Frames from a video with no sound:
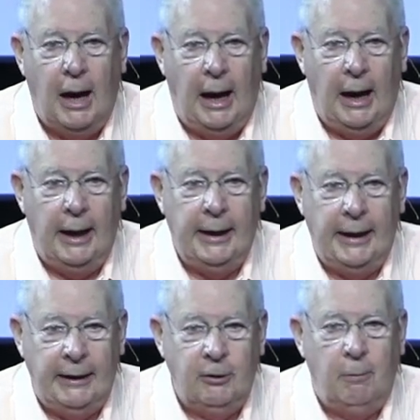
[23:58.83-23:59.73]
uh,
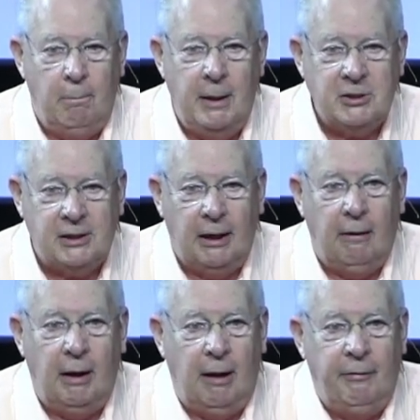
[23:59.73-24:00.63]
in the midst
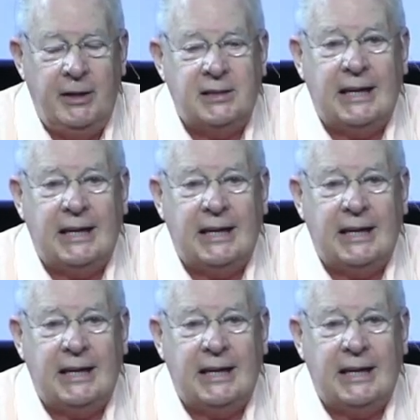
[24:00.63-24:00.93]
of, of this